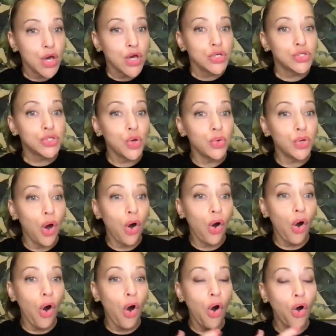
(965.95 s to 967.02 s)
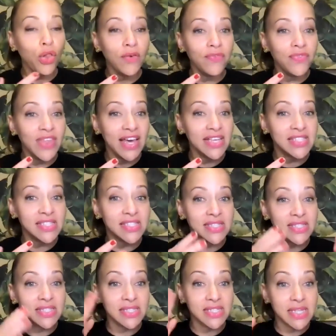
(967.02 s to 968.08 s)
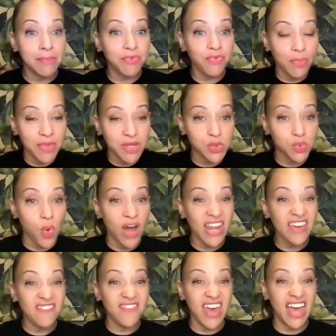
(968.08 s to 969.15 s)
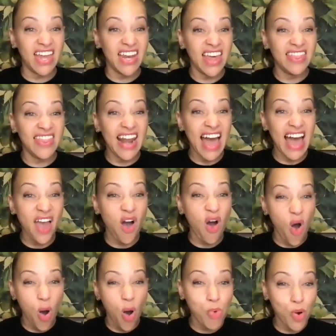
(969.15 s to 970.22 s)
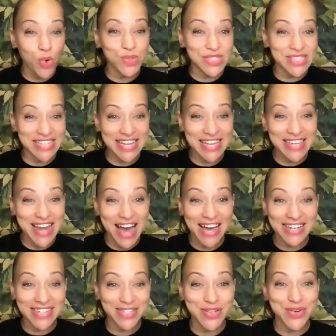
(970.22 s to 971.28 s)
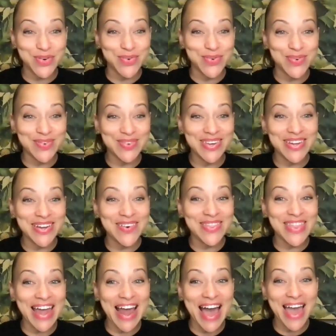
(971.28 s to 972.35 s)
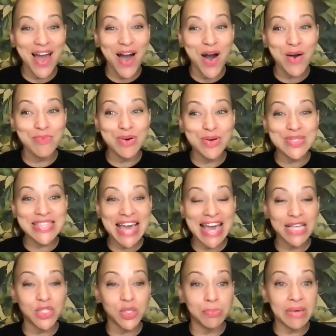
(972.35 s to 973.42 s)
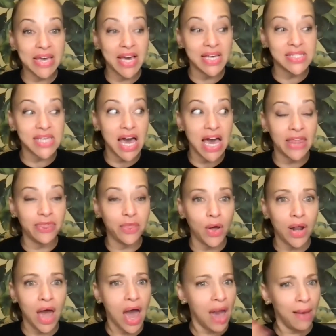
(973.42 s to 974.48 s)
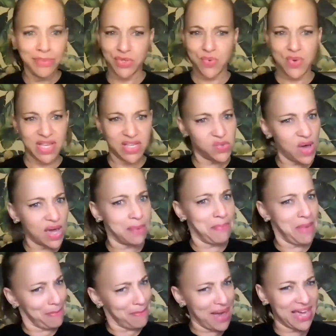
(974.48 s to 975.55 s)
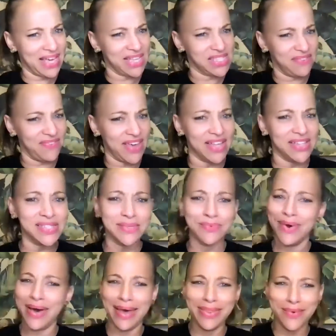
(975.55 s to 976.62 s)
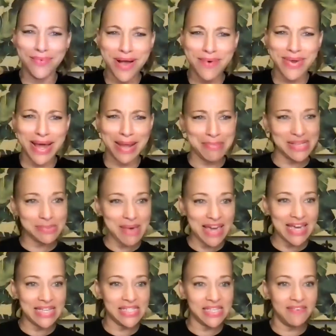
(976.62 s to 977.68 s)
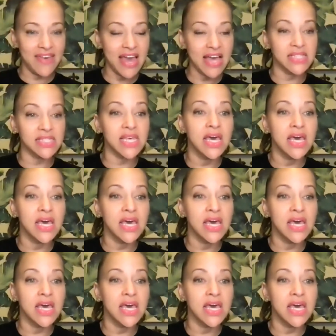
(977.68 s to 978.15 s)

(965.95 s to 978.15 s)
So y'all, all of this stemmed from this one event that I almost did not do, that I almost canceled because I thought I'm doing this so I can make my kids' events. Why in the world would I miss my kids' events?